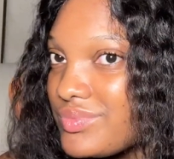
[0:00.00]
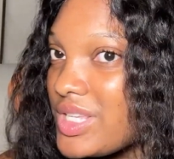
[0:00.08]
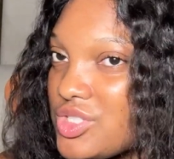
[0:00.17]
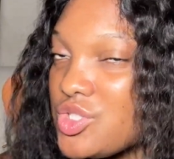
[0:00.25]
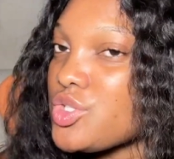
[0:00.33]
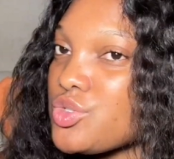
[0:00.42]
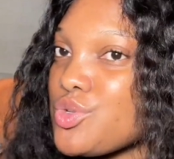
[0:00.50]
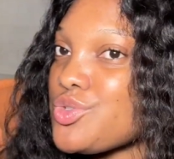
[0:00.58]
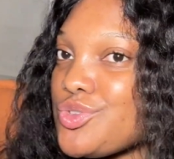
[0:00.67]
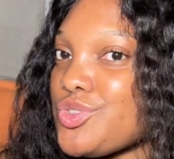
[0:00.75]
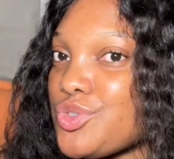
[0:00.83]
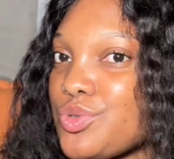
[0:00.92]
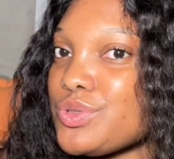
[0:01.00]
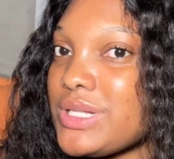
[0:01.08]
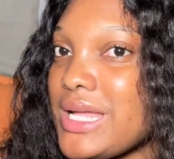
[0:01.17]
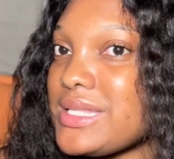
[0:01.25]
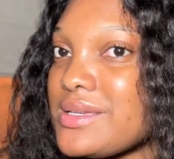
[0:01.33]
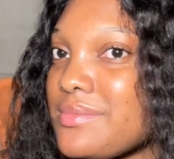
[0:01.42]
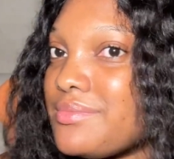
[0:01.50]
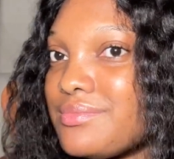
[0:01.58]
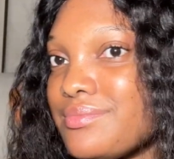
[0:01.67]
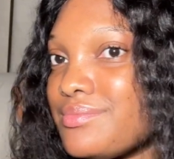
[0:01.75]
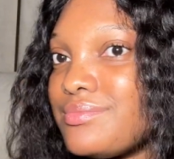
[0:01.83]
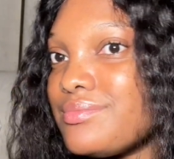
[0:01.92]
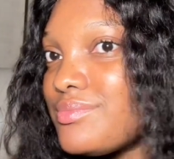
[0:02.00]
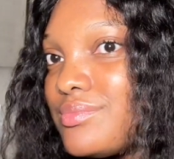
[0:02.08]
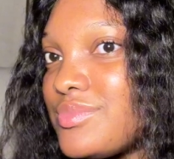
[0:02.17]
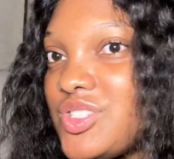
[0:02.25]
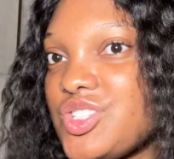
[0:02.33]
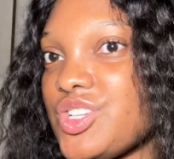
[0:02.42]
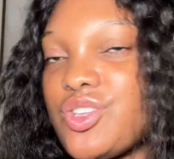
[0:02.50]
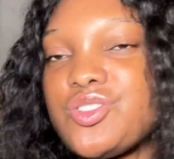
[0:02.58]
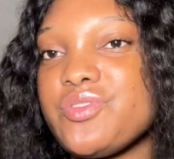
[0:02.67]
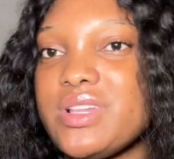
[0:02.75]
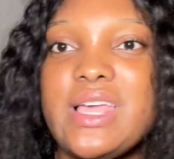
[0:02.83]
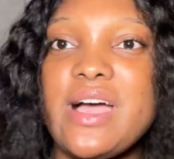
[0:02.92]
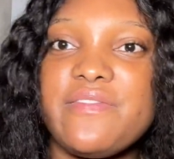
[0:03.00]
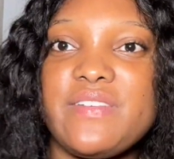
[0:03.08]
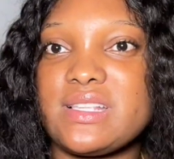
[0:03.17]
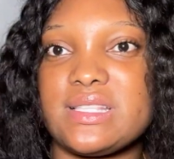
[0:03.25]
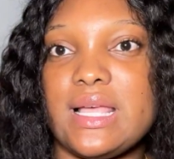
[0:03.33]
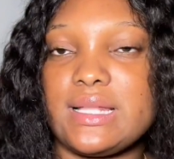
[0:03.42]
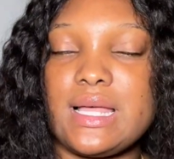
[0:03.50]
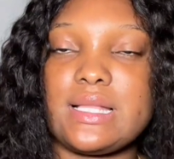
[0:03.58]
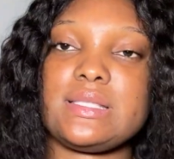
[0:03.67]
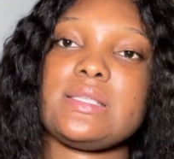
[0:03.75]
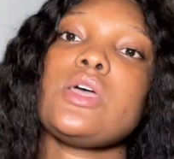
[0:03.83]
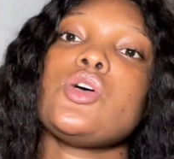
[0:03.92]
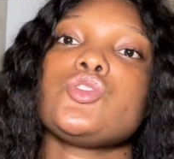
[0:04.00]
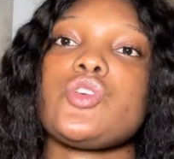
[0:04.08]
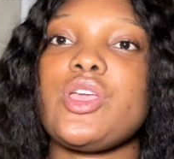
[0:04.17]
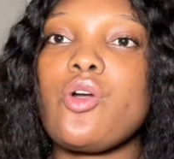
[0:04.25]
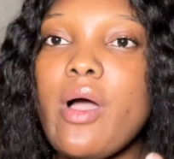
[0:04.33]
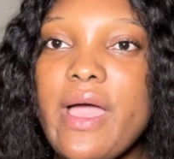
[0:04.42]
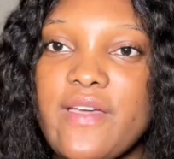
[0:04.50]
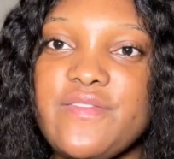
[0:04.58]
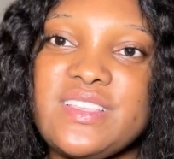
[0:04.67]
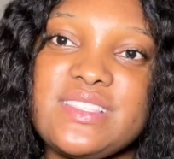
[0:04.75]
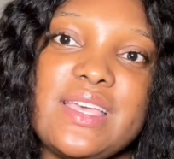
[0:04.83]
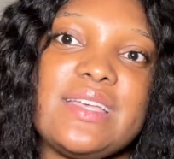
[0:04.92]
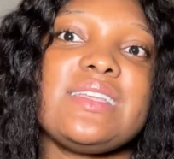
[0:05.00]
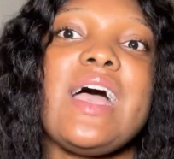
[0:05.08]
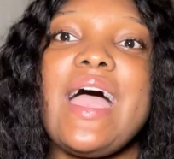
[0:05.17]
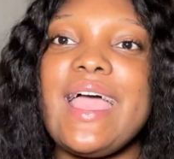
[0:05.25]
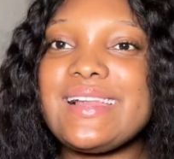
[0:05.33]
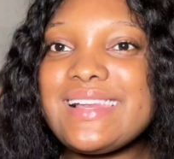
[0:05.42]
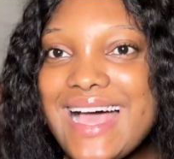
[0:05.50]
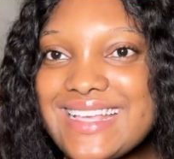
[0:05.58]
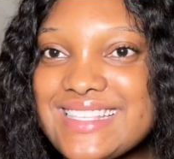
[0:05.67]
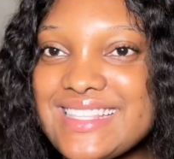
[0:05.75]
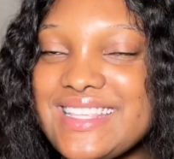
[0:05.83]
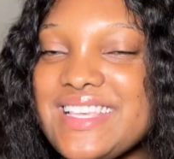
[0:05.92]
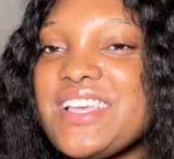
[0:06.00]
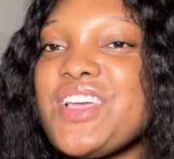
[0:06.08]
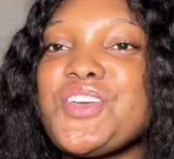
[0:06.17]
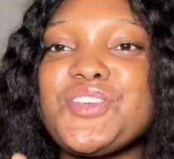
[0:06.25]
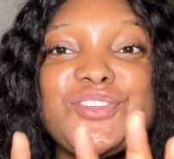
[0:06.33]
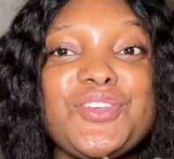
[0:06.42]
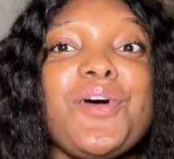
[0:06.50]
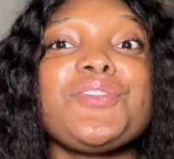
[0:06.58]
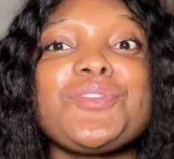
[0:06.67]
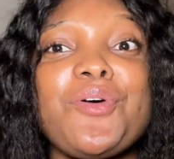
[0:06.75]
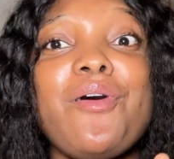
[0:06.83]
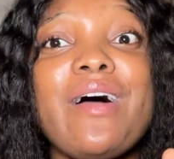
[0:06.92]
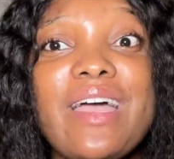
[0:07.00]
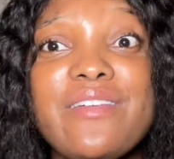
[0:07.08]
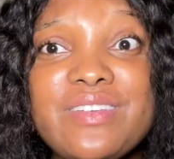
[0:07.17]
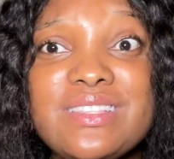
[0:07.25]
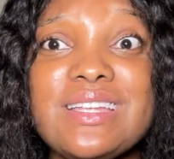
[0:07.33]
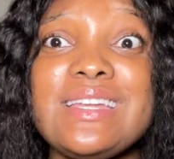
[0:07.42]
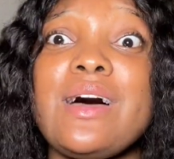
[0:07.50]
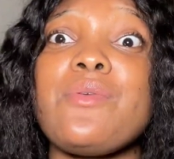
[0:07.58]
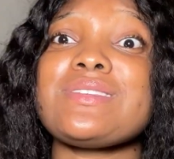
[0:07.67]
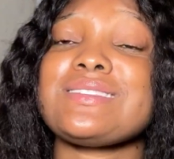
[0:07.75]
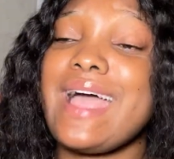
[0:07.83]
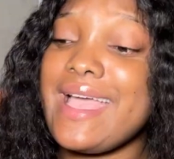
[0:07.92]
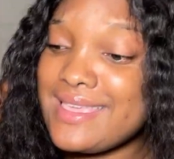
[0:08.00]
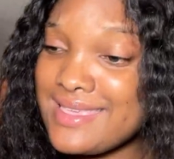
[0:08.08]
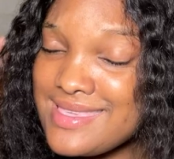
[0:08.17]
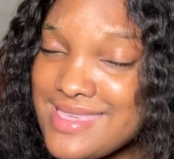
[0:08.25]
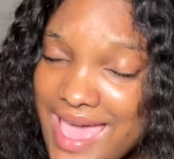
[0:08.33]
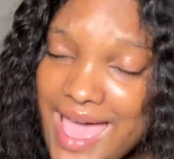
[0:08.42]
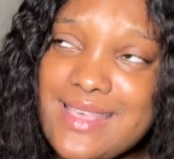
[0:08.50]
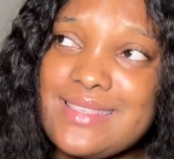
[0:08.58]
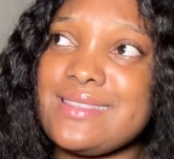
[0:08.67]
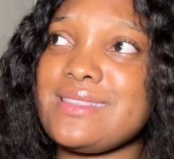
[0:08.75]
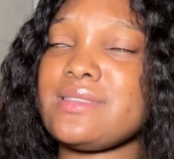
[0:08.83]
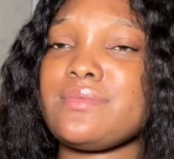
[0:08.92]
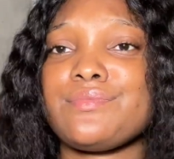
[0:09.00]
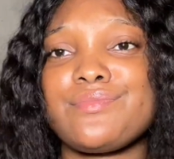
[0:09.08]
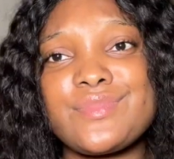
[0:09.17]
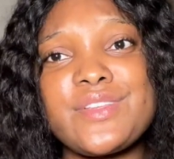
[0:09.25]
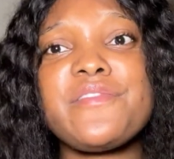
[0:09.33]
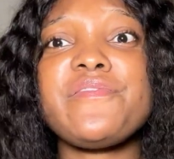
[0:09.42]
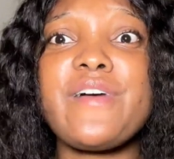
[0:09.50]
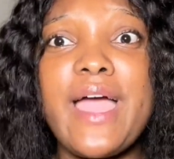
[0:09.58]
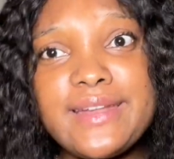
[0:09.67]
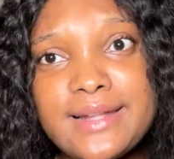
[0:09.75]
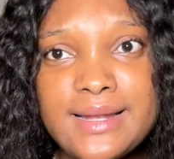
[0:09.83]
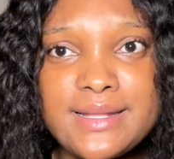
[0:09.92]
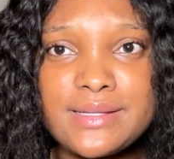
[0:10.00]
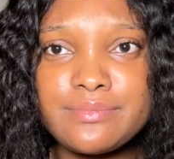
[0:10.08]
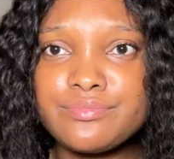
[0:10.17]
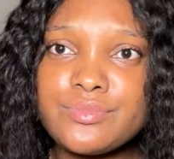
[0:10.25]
it just goes to show that TJ doesn't really have fans like that. So he got evicted. And lastly, Sean got evicted. And I was like, yes, finally,